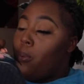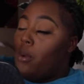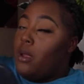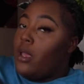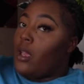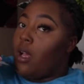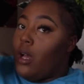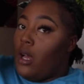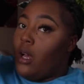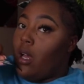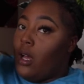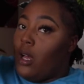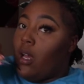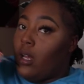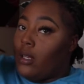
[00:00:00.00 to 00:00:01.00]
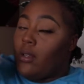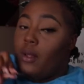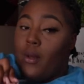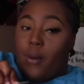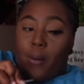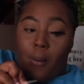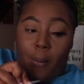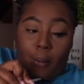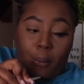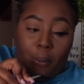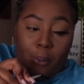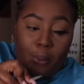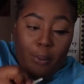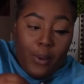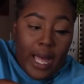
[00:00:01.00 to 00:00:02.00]
Y'all,
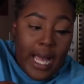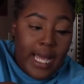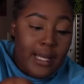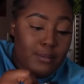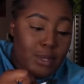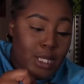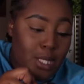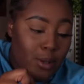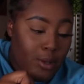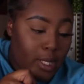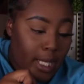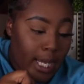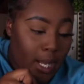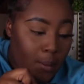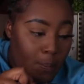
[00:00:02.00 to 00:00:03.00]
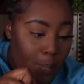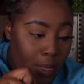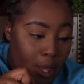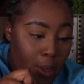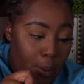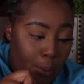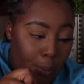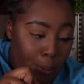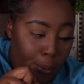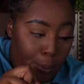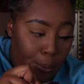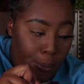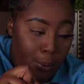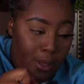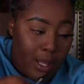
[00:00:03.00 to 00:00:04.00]
I am so late.
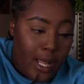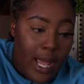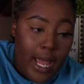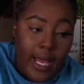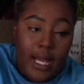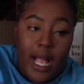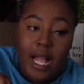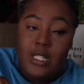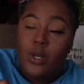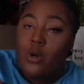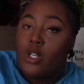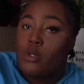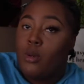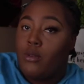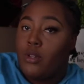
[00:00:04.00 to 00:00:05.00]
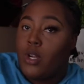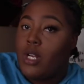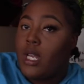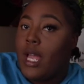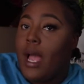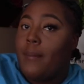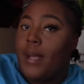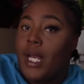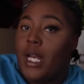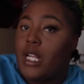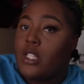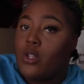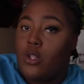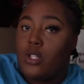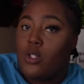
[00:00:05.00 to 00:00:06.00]
Like, I told her 12:30. I mean, it
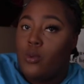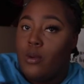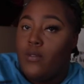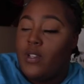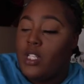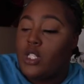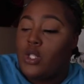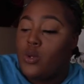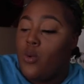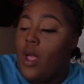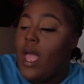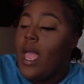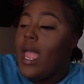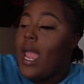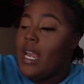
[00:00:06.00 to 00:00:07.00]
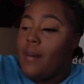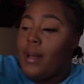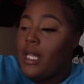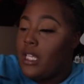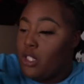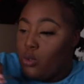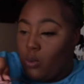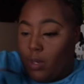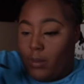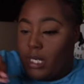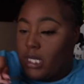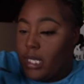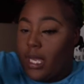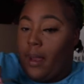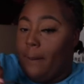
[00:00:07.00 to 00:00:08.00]
is 12:52, and I'm about like 20
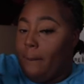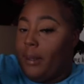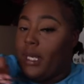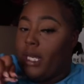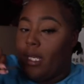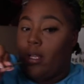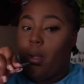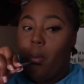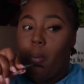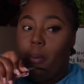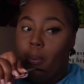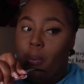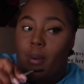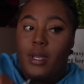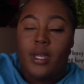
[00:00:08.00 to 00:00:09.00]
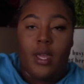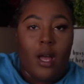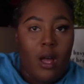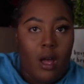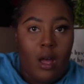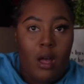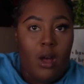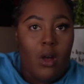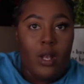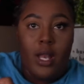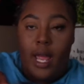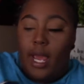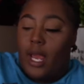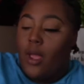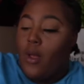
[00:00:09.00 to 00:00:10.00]
minutes late. But y'all,
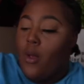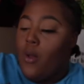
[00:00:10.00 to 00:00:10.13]
like,